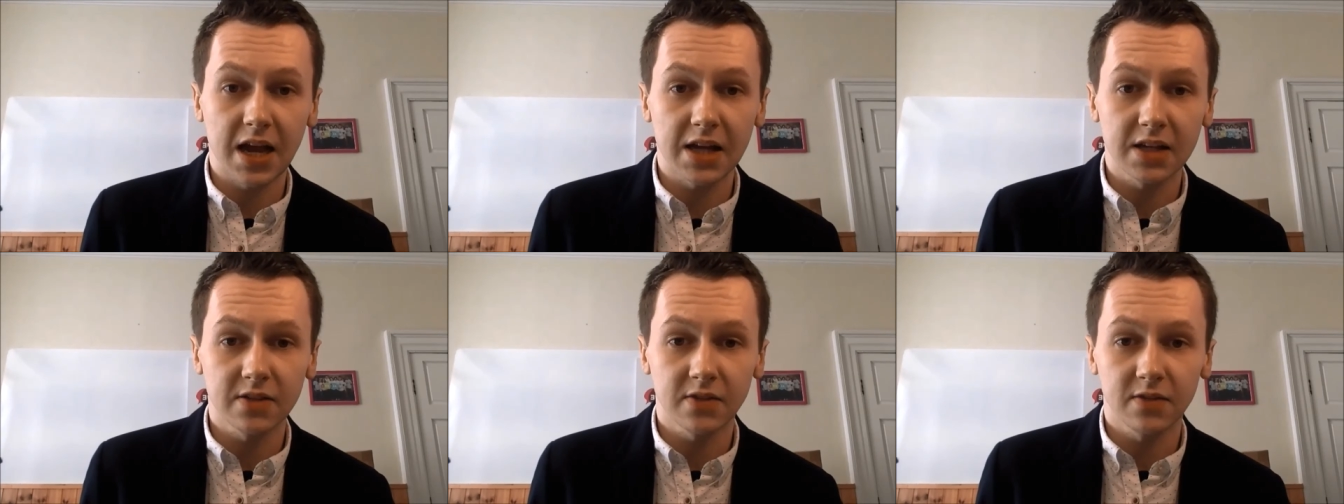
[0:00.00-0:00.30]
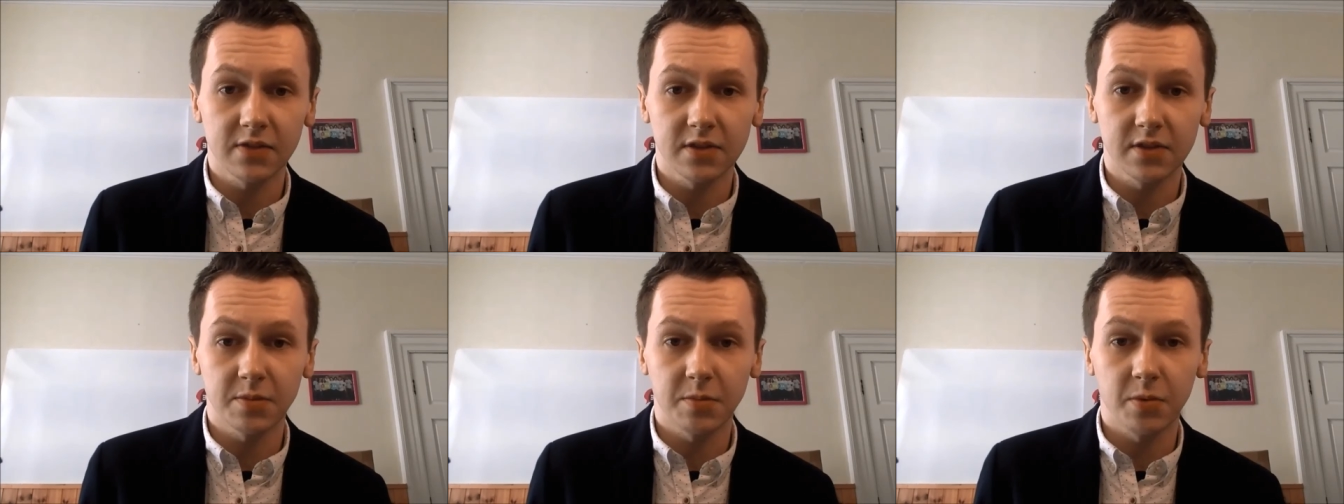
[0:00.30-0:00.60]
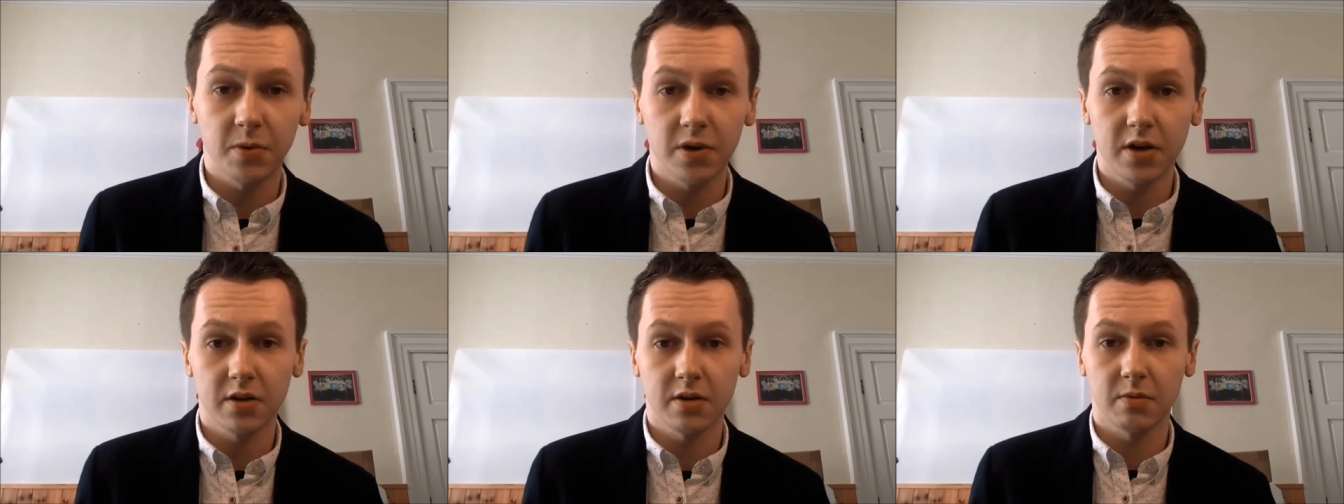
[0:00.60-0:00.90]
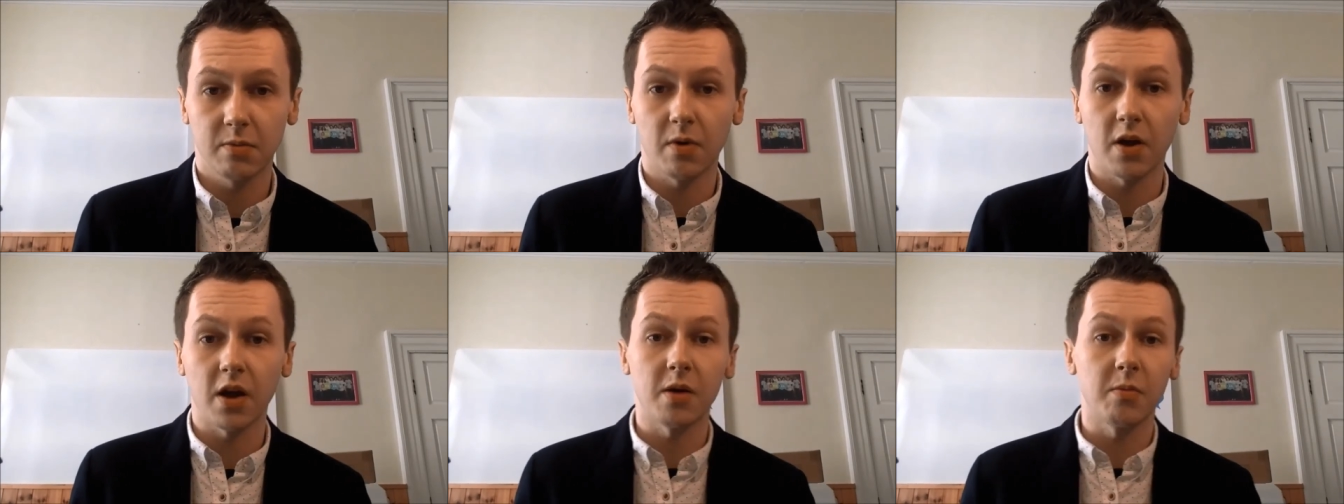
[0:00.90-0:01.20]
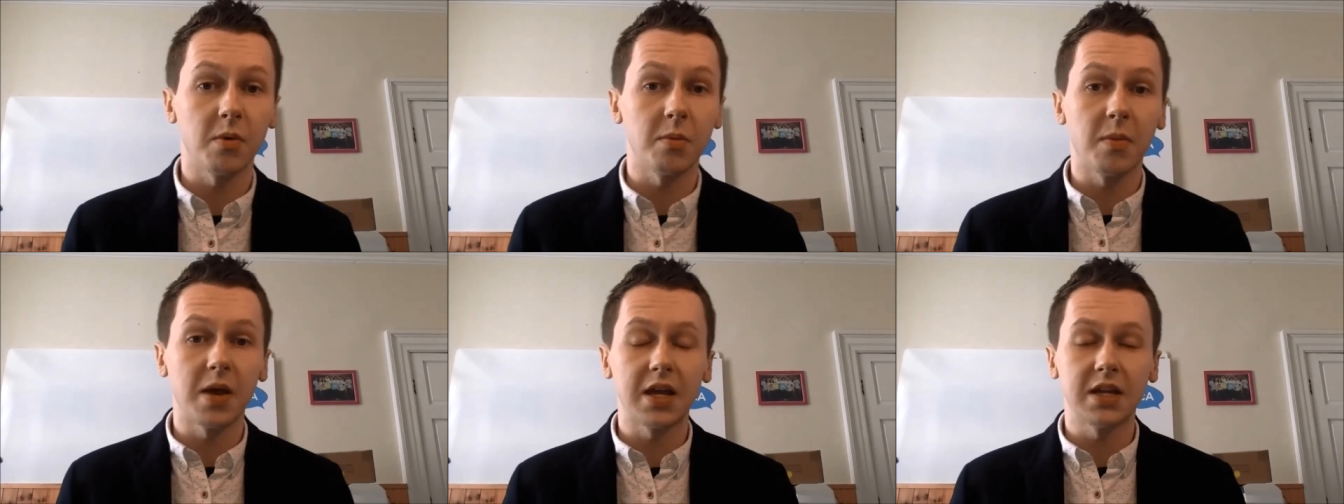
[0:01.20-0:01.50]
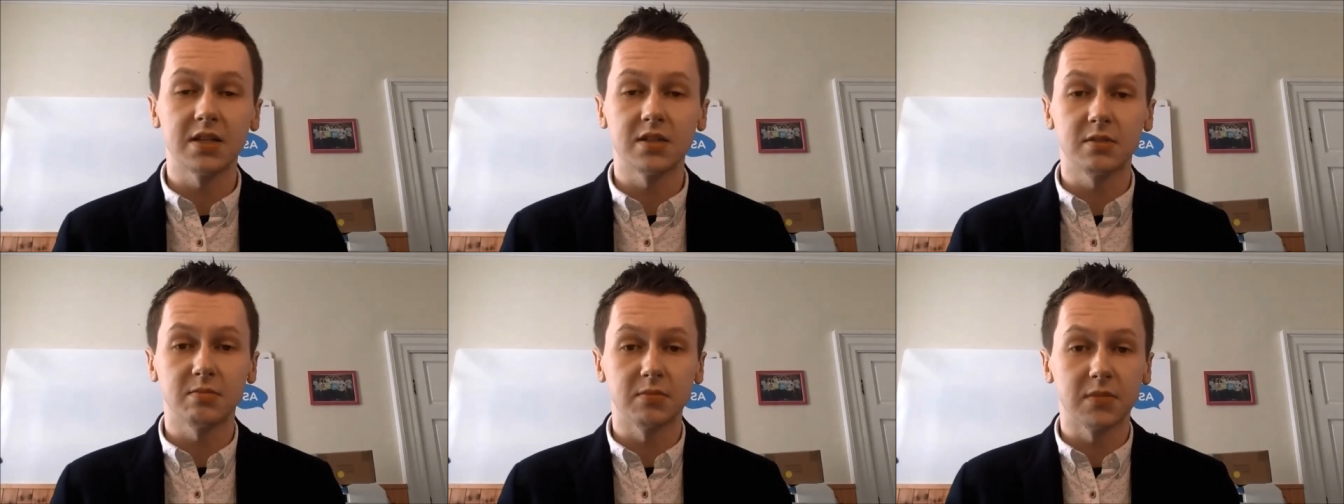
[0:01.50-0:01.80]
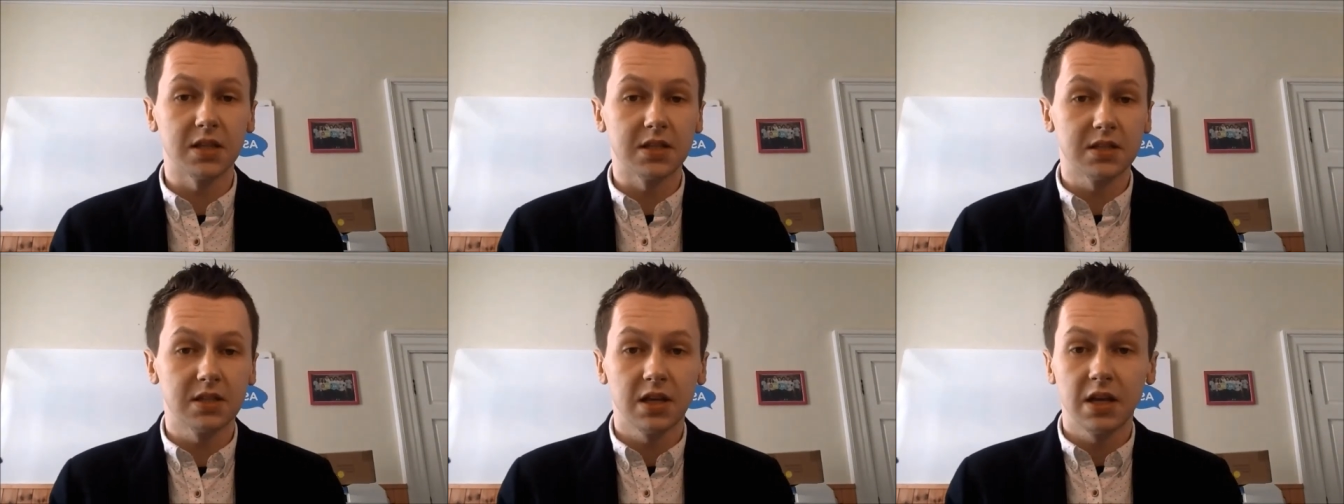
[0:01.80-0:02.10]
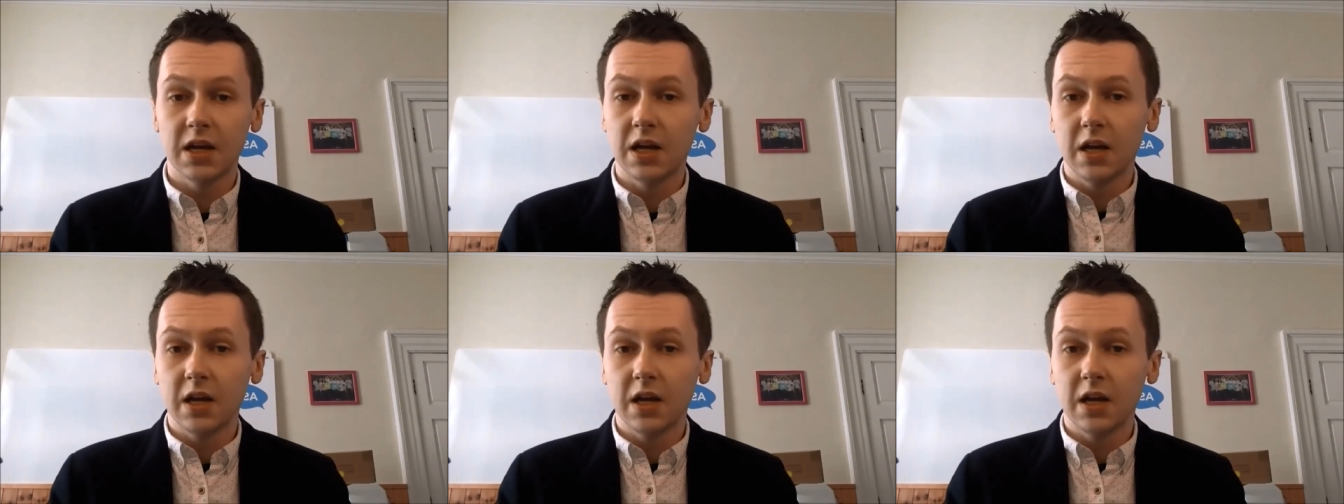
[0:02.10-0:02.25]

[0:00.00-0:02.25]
ask for support? Why aren't we making some that's